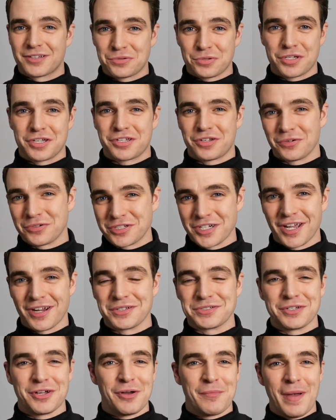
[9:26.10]
this whole
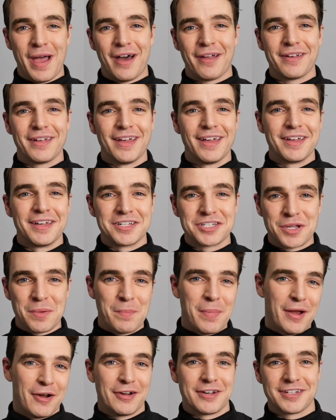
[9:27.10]
channel is all about is
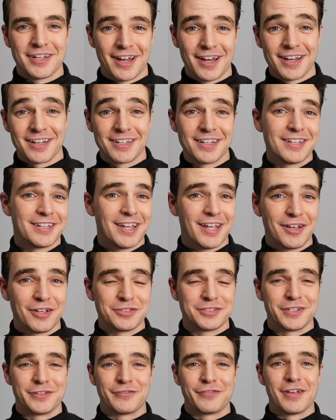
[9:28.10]
comparing tiny
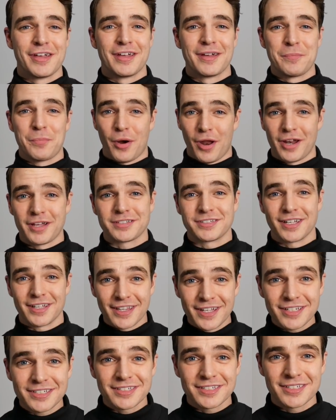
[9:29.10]
details of products like
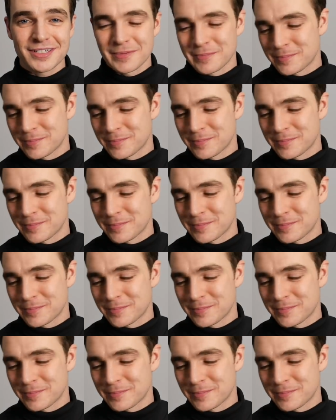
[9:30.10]
this.